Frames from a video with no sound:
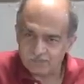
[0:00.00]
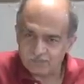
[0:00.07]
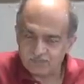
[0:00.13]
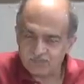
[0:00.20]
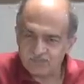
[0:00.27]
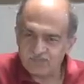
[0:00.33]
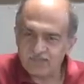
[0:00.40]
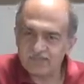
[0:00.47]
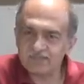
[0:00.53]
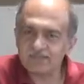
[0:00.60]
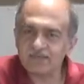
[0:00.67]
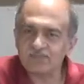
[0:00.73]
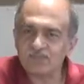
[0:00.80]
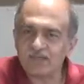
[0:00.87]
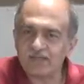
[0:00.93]
privilege
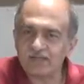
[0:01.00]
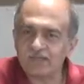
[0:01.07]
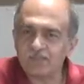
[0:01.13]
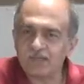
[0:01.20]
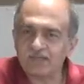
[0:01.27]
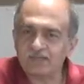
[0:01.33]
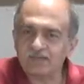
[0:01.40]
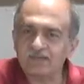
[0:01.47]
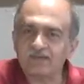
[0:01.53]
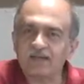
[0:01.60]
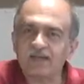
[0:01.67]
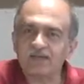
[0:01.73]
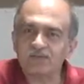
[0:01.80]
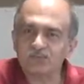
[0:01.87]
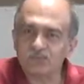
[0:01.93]
environmental
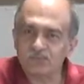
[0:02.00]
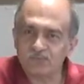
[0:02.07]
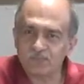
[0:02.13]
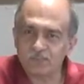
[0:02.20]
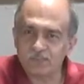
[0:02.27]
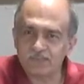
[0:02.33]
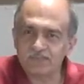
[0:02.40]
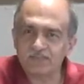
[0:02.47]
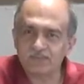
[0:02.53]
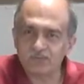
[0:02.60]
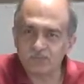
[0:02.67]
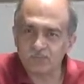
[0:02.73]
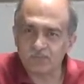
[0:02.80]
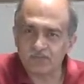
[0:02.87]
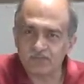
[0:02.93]
rights over basic
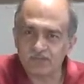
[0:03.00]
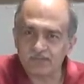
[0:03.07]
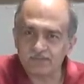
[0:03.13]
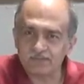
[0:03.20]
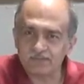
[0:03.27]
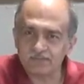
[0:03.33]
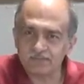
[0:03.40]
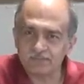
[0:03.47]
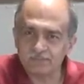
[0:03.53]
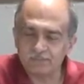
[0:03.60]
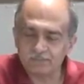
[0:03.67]
human rights.